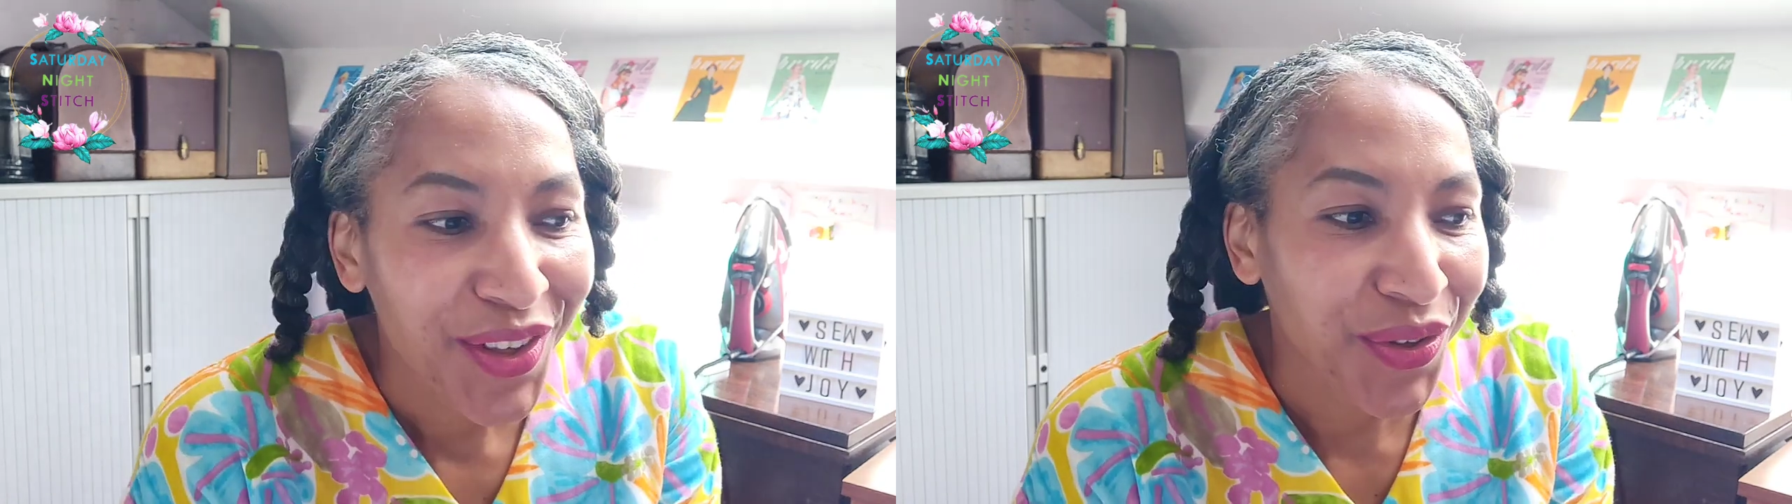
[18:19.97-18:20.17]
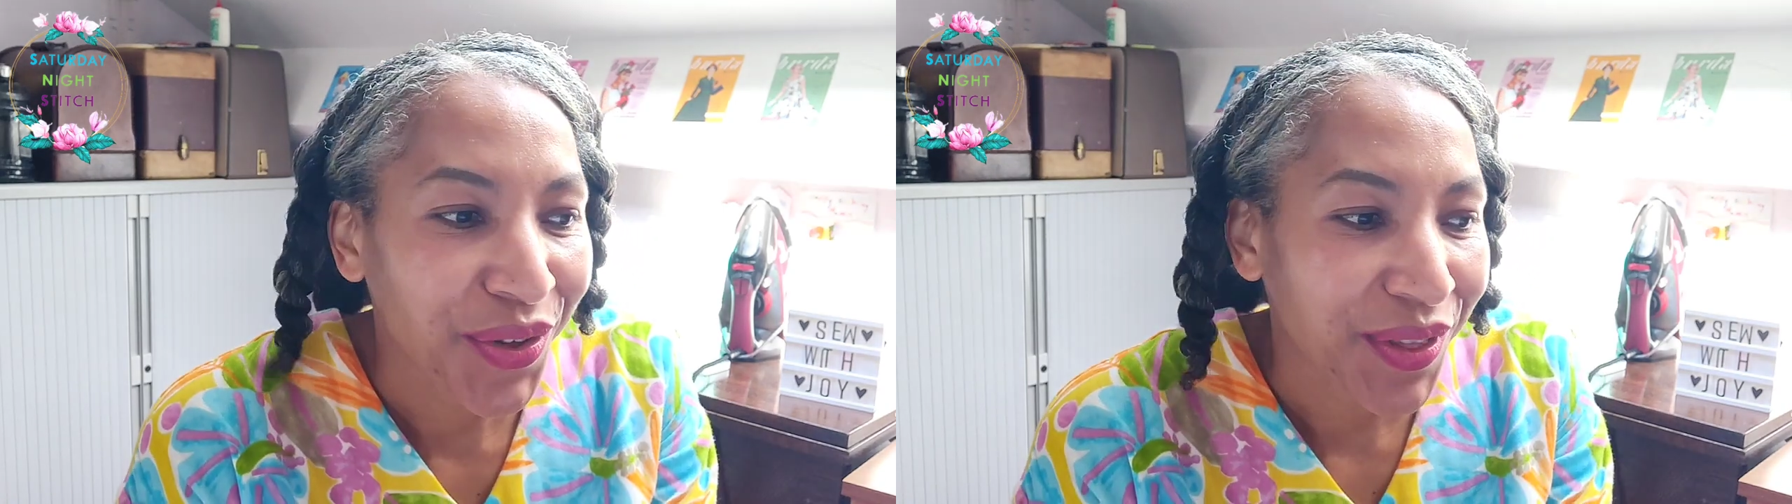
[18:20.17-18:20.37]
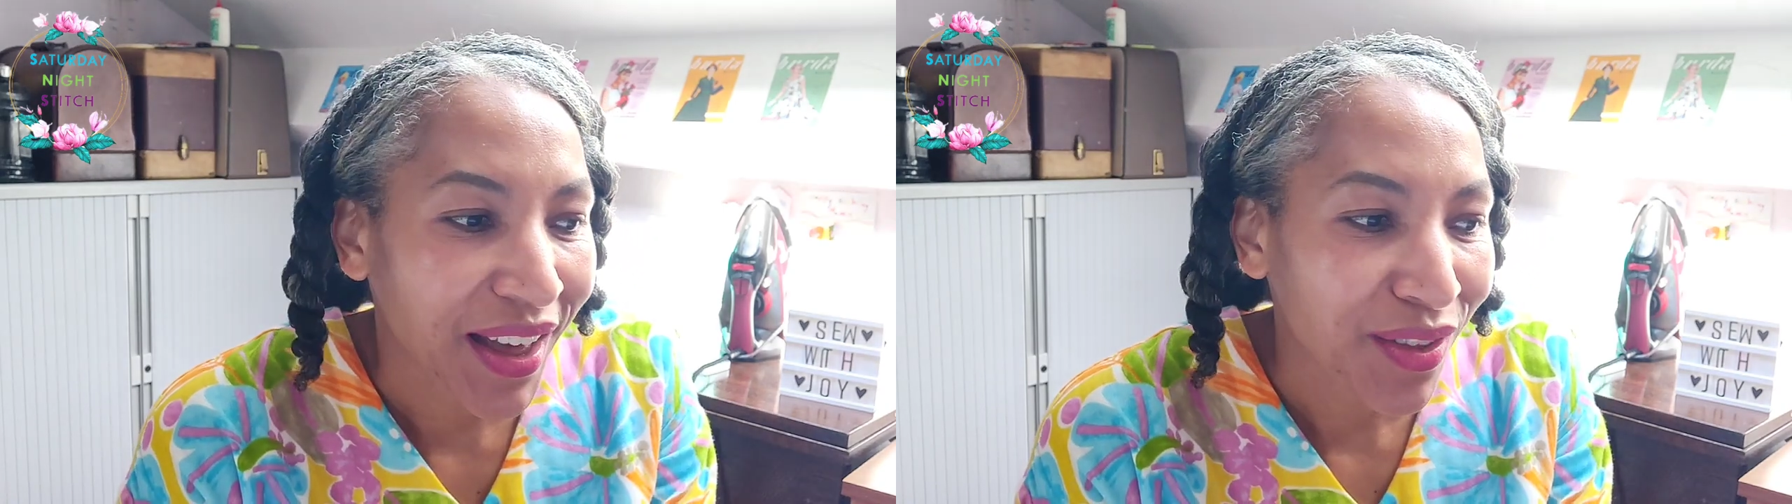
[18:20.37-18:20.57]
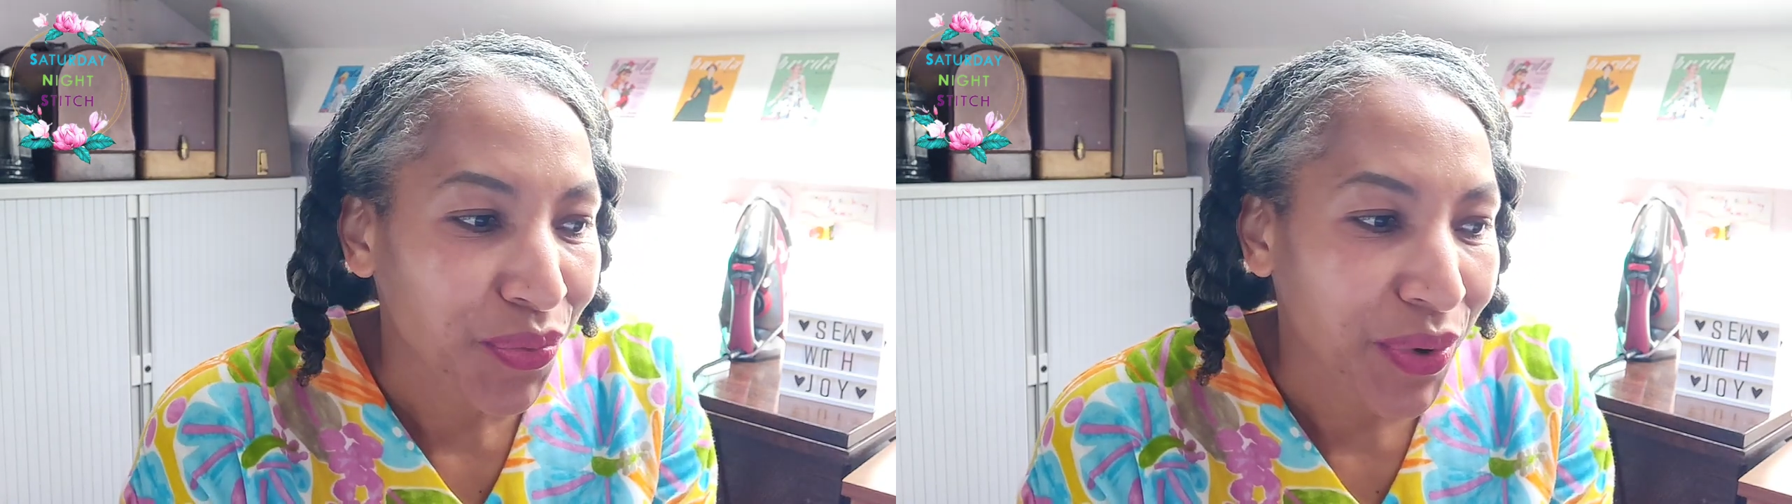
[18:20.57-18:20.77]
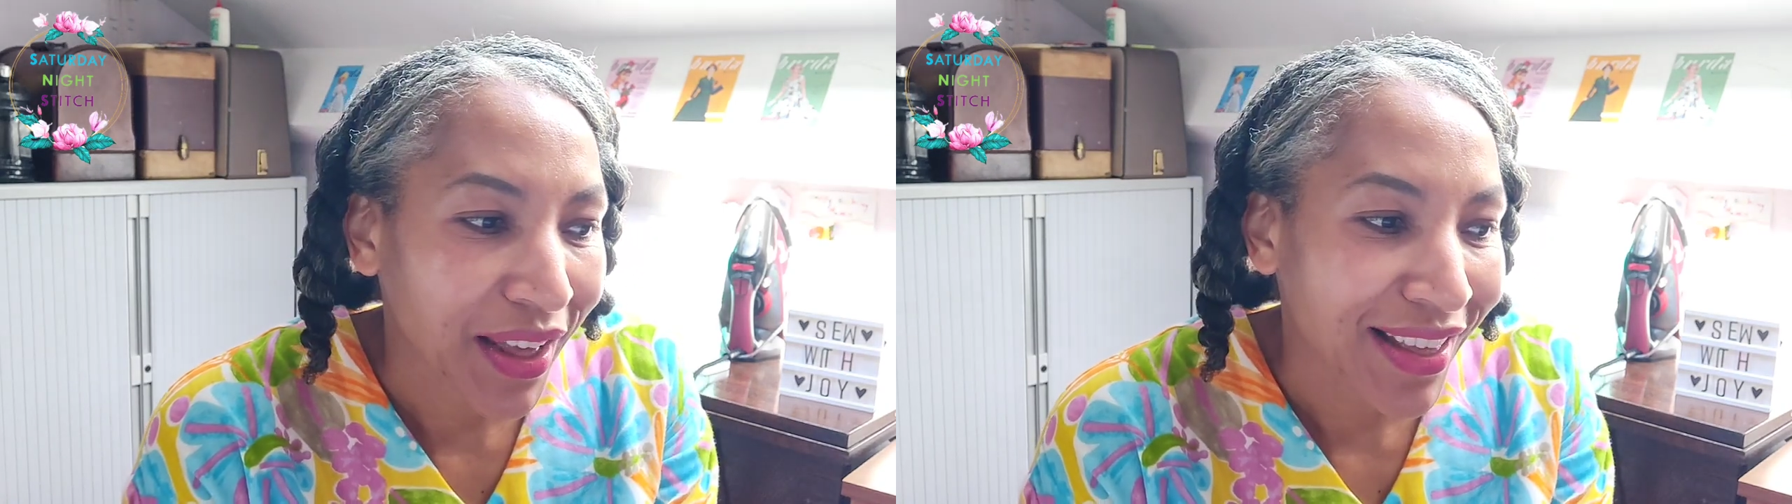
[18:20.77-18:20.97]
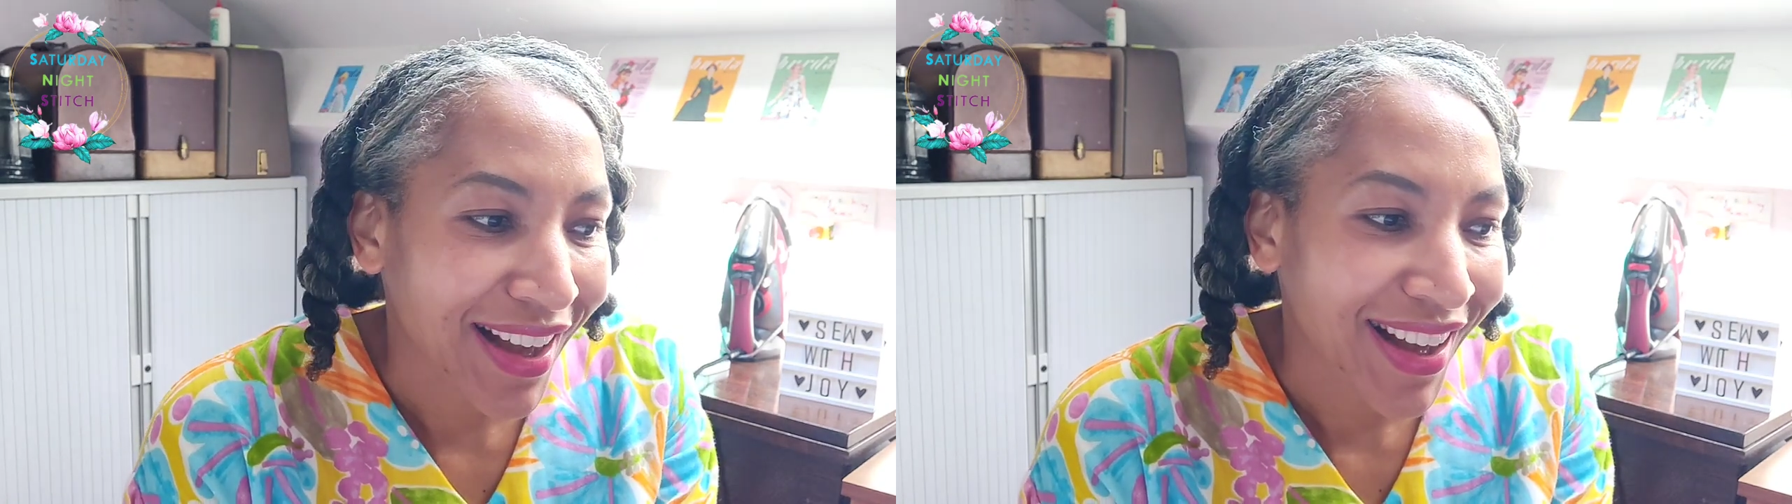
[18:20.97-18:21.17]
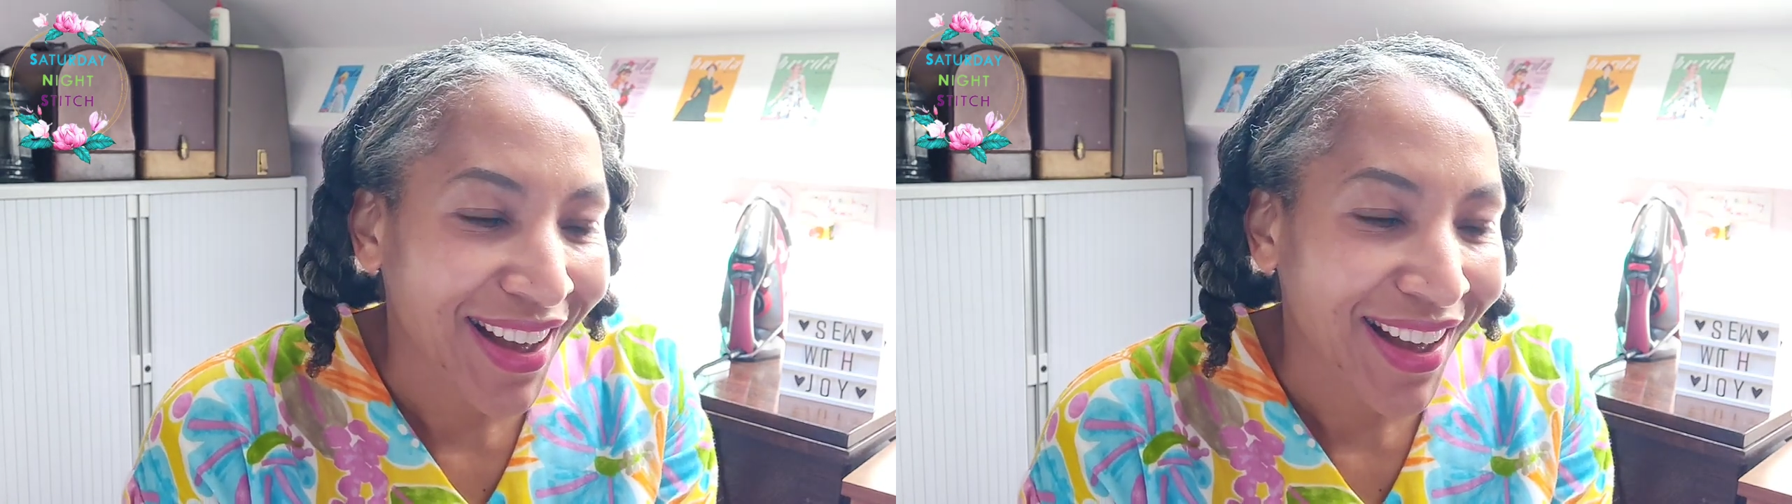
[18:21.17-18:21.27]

so that when